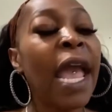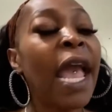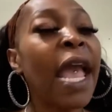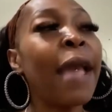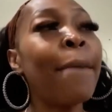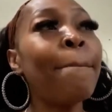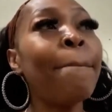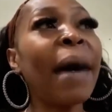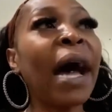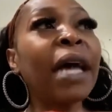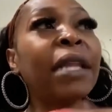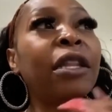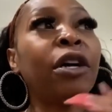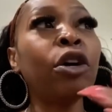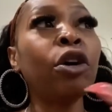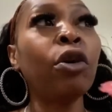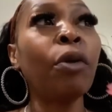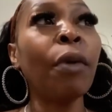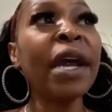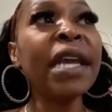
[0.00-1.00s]
and by the
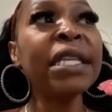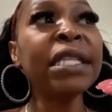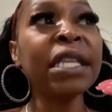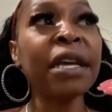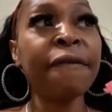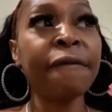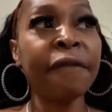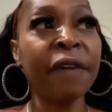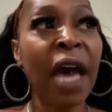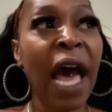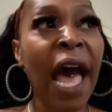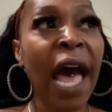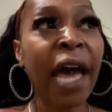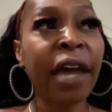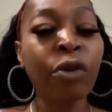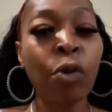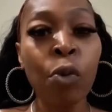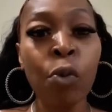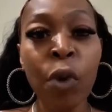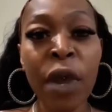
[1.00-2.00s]
grace of
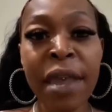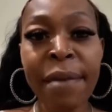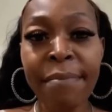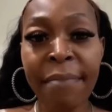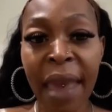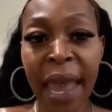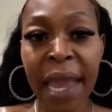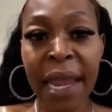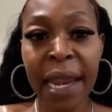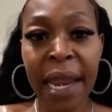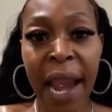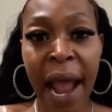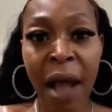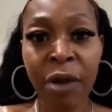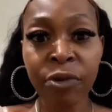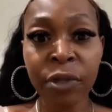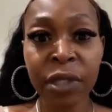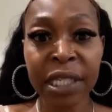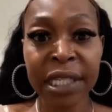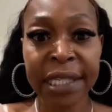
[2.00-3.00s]
God, we made it
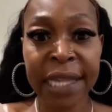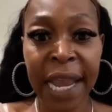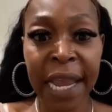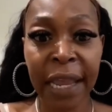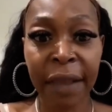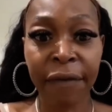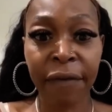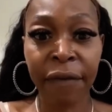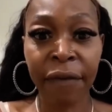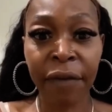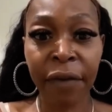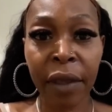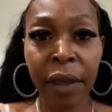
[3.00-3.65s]
out safe,